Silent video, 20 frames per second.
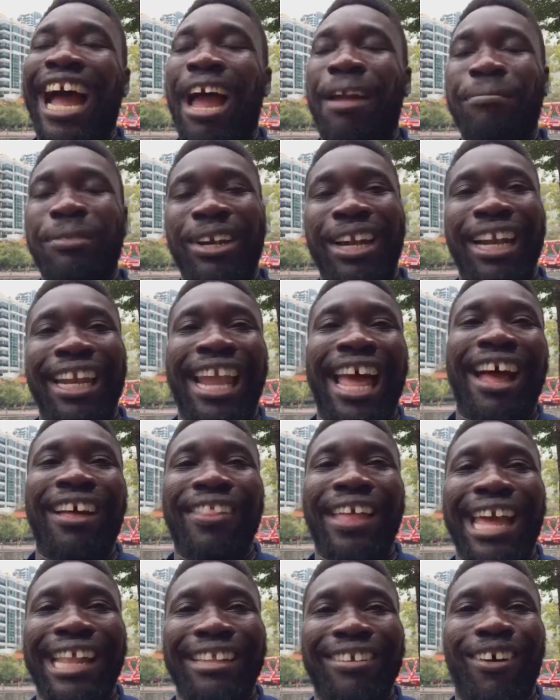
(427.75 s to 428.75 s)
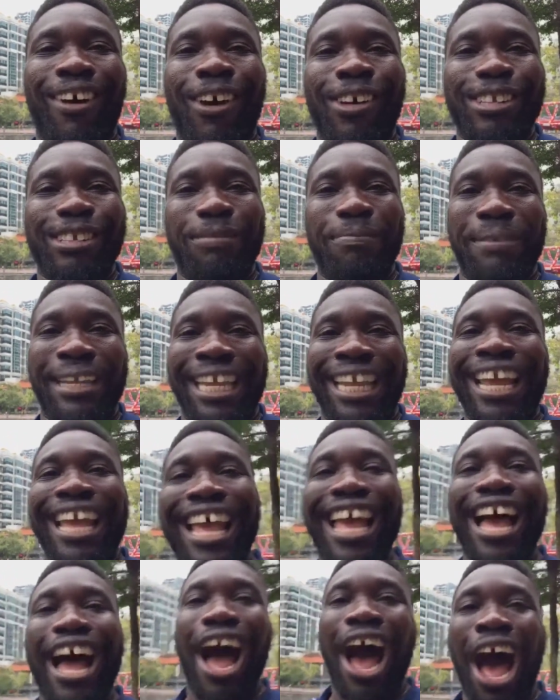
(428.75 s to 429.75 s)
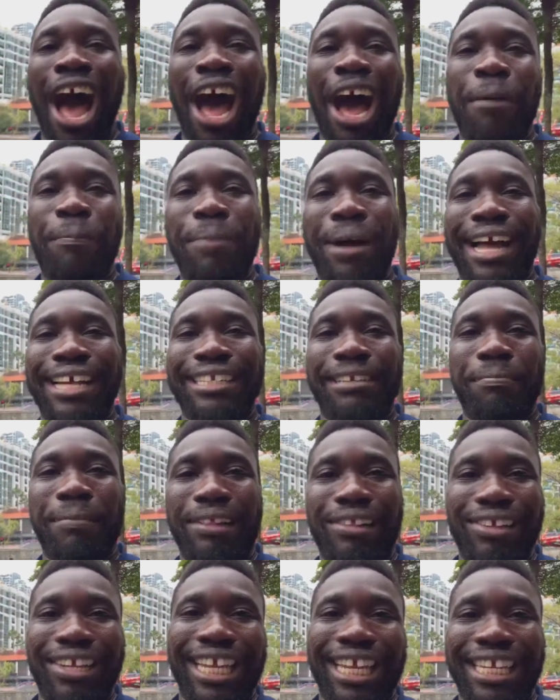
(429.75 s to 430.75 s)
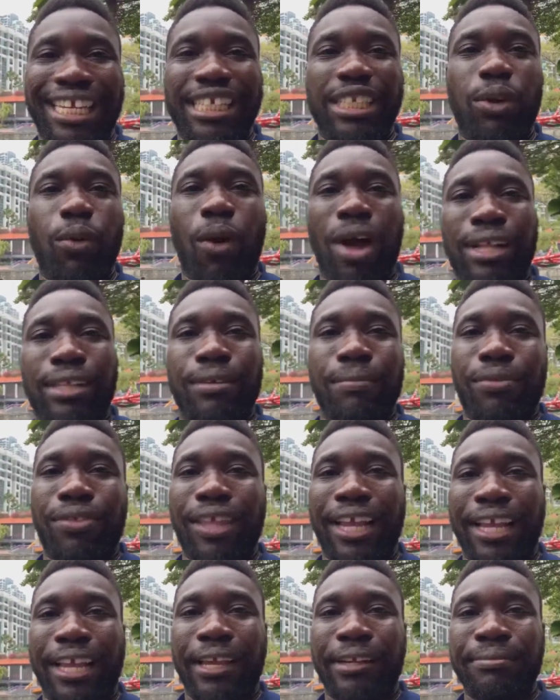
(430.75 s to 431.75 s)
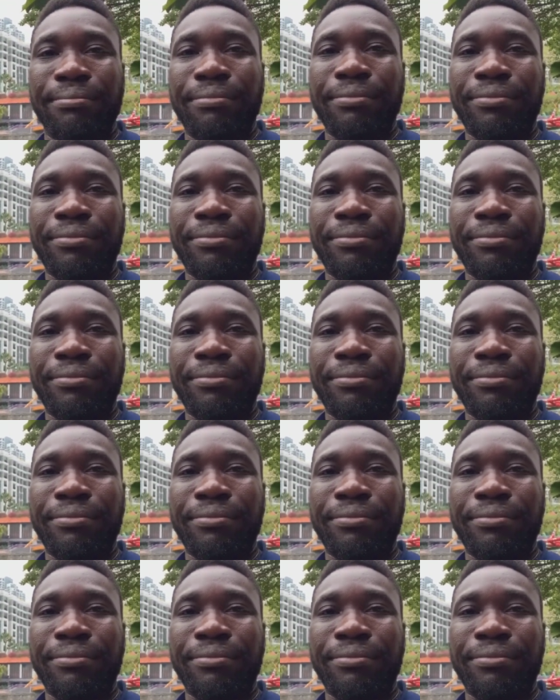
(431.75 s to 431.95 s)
I'm going to allow that to also be a possibility in this quantum thinking.